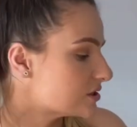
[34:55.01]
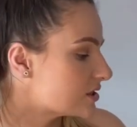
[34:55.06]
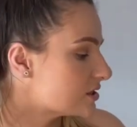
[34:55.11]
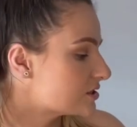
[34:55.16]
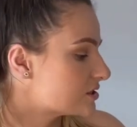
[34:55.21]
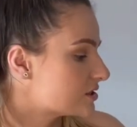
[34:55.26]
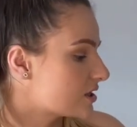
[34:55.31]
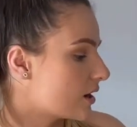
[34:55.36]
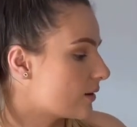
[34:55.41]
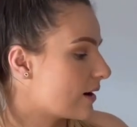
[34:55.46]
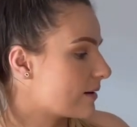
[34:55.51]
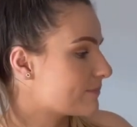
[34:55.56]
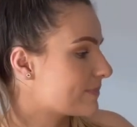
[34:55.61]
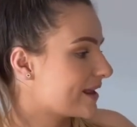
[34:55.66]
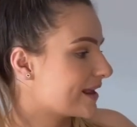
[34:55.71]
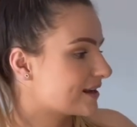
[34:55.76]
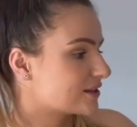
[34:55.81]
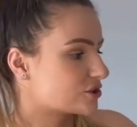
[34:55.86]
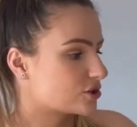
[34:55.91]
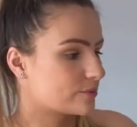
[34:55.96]
So I
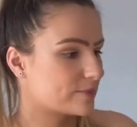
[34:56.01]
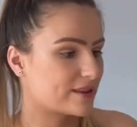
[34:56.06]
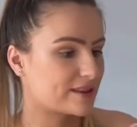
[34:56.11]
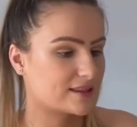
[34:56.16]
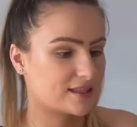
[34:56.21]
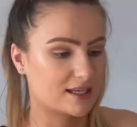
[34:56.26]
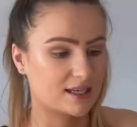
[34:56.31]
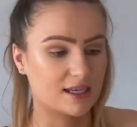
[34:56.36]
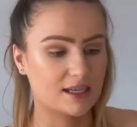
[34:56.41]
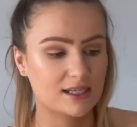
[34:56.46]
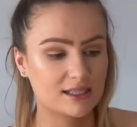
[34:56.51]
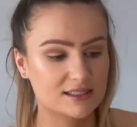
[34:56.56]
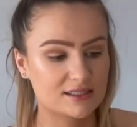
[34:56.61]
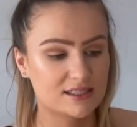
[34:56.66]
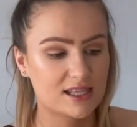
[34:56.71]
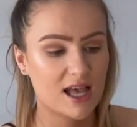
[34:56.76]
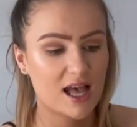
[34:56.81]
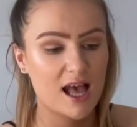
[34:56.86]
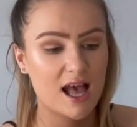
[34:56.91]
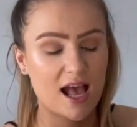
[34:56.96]
picked up these
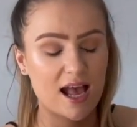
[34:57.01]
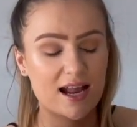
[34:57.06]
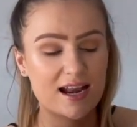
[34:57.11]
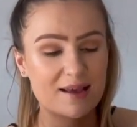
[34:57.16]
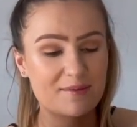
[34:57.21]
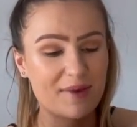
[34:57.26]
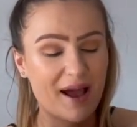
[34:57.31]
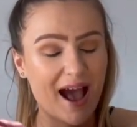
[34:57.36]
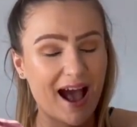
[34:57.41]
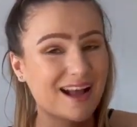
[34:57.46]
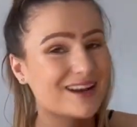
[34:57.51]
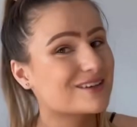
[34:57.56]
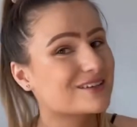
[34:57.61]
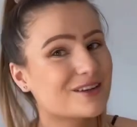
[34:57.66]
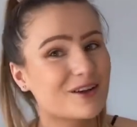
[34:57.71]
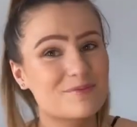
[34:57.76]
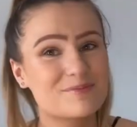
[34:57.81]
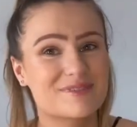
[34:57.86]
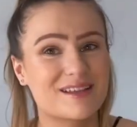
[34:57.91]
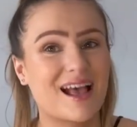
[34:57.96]
and I'm actually
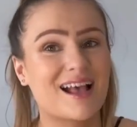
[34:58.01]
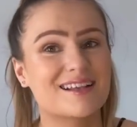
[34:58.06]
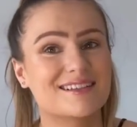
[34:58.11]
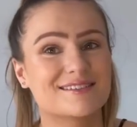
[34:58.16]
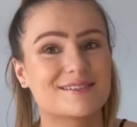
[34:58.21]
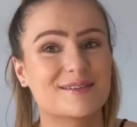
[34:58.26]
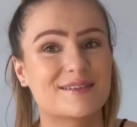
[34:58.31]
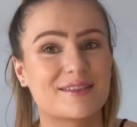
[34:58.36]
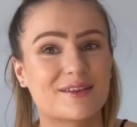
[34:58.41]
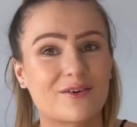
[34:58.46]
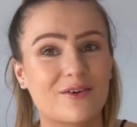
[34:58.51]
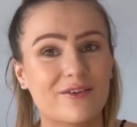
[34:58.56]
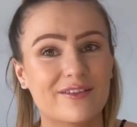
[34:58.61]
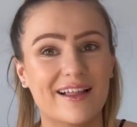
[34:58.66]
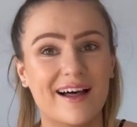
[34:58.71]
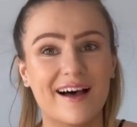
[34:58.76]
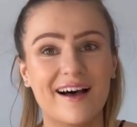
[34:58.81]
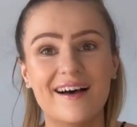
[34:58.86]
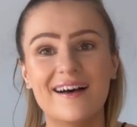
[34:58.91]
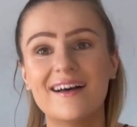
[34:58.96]
obsessed with the
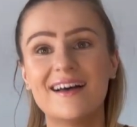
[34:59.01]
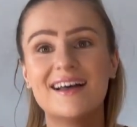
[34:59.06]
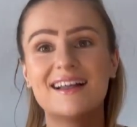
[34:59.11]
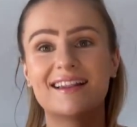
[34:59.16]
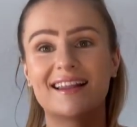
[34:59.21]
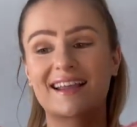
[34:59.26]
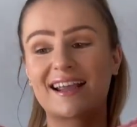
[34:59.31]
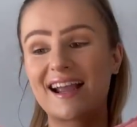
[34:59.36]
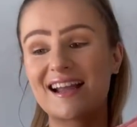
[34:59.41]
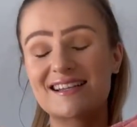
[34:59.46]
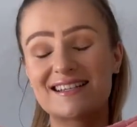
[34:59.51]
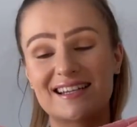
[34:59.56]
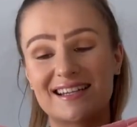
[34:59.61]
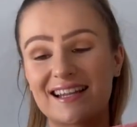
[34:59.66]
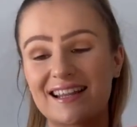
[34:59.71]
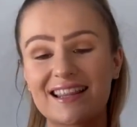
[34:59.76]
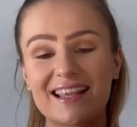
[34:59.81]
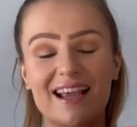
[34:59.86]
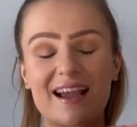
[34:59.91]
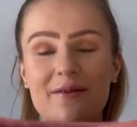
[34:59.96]
colour. Like I didn't
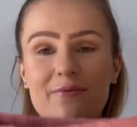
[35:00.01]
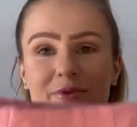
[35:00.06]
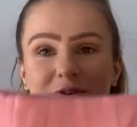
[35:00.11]
think I would be